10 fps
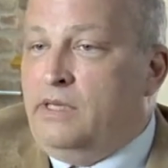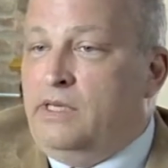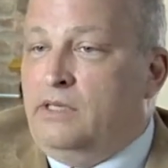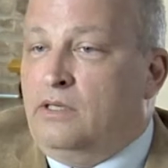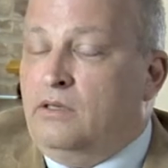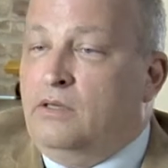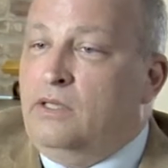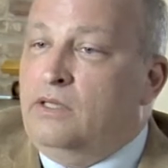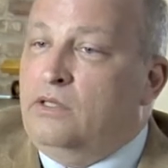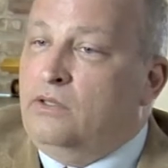And
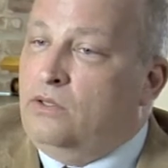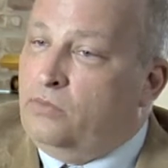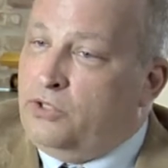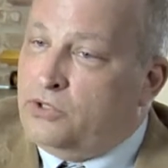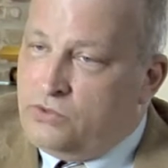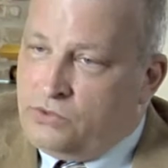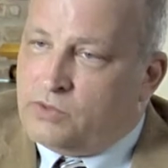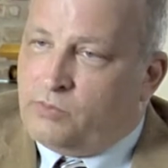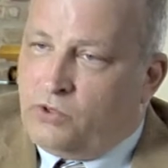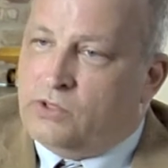we do
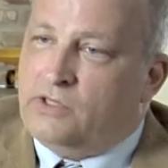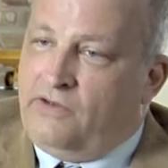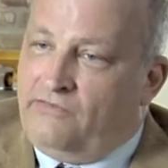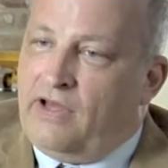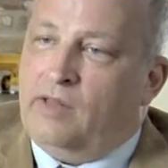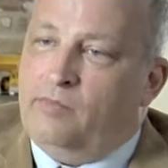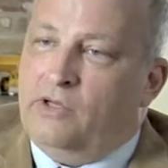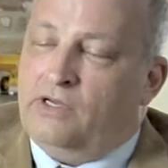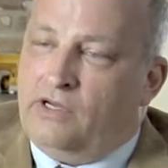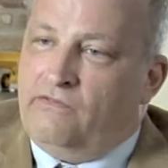support the
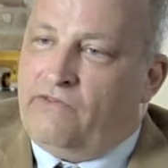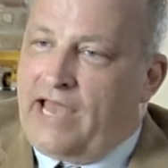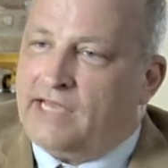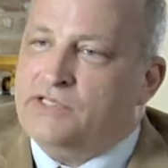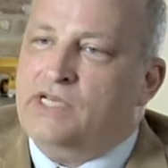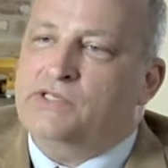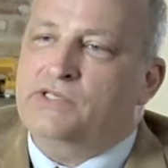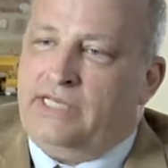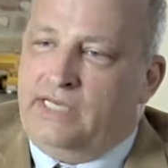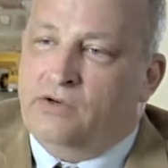development of access
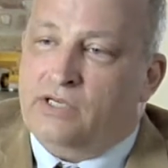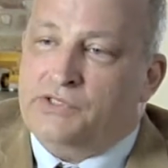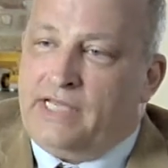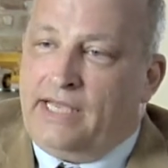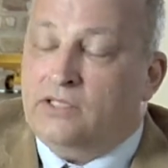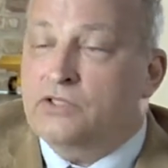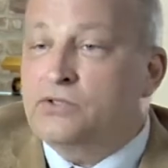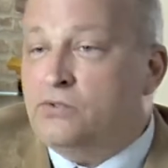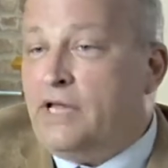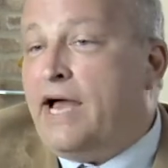and egress standards
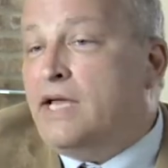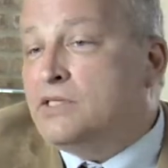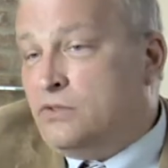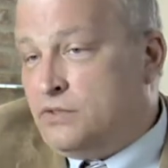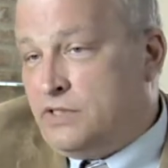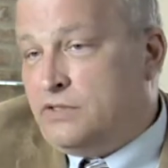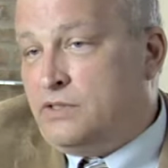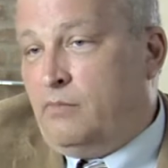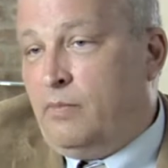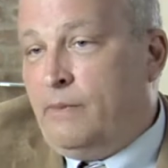through the ISO system.